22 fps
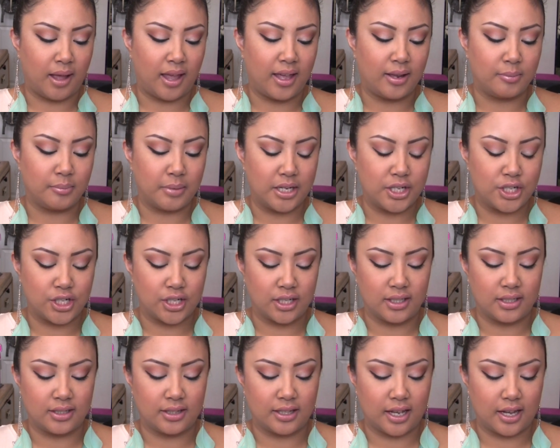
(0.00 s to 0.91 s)
I had
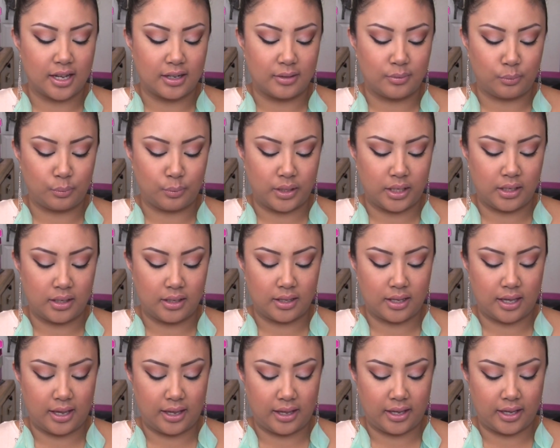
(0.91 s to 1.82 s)
mentioned that we
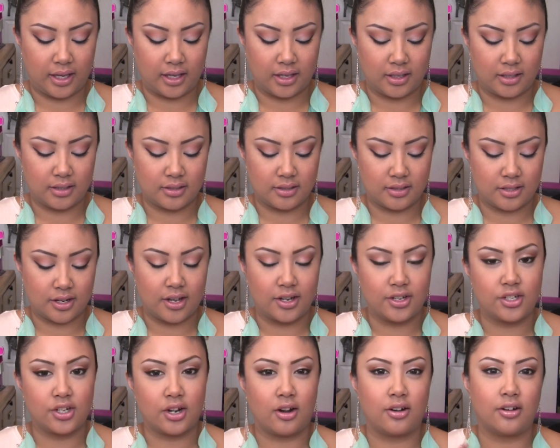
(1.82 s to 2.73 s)
can't
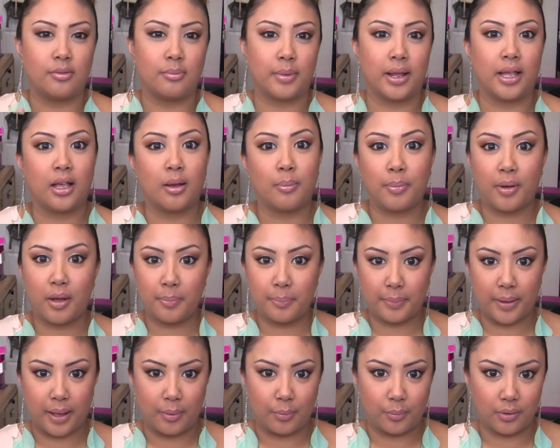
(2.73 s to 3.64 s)
touch our makeup
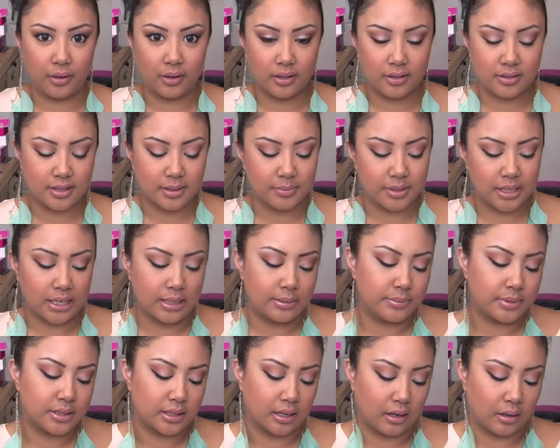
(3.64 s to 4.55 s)
up at work
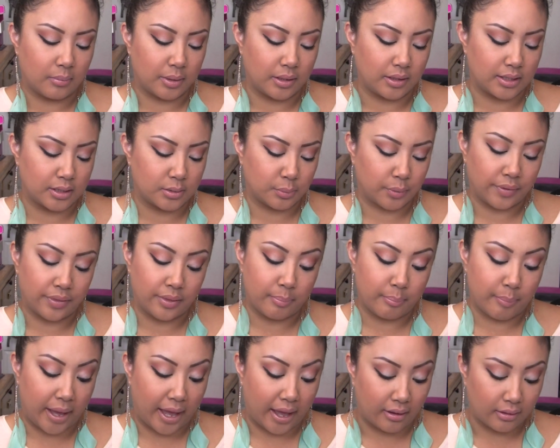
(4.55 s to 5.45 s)
sometimes, um, unless we're in the
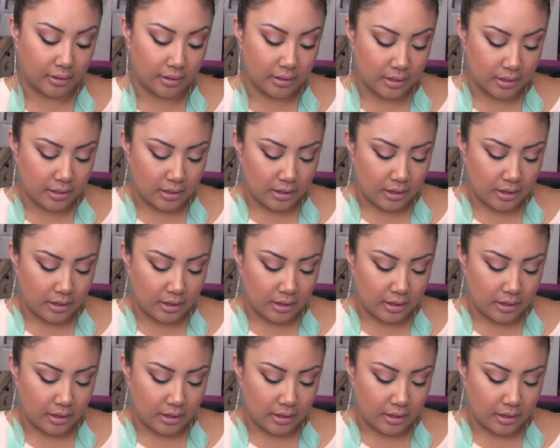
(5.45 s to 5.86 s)
back.